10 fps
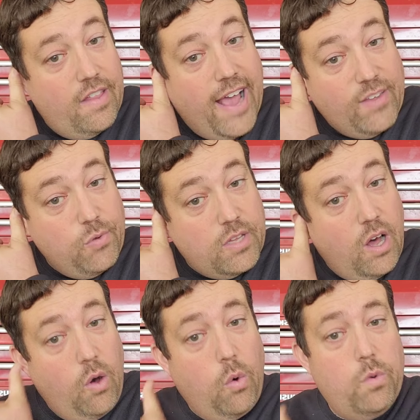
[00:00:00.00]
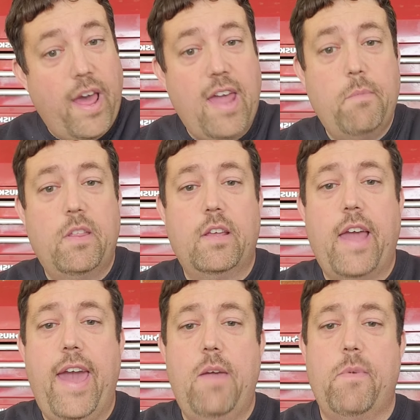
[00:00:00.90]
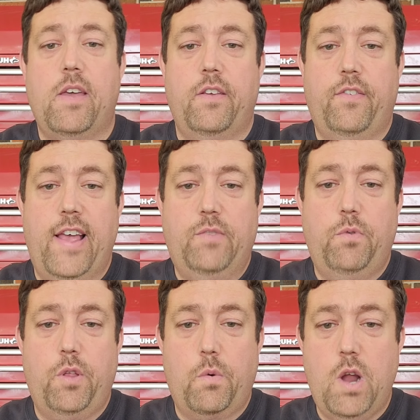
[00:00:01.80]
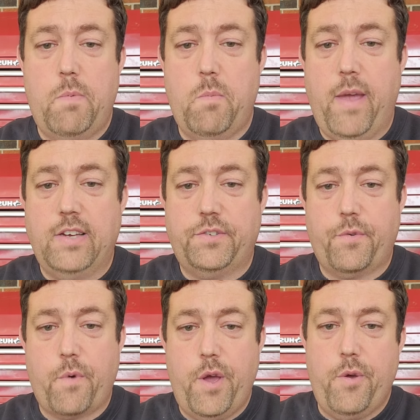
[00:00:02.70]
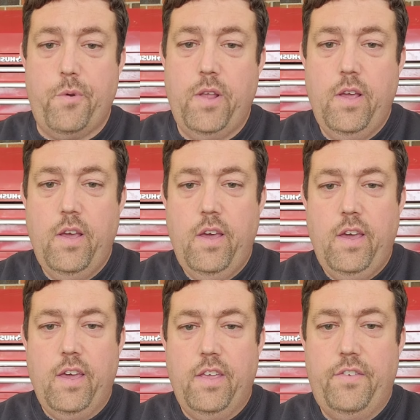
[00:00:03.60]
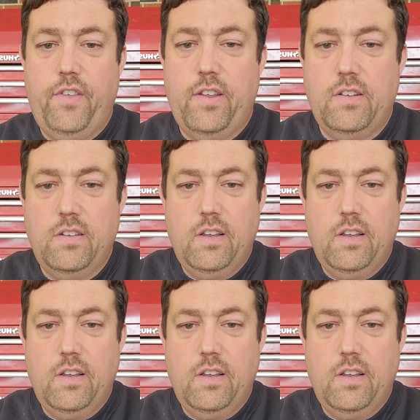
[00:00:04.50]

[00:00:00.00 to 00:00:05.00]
That's what the whole name of the game is. That's where the rubber meets the road. Is that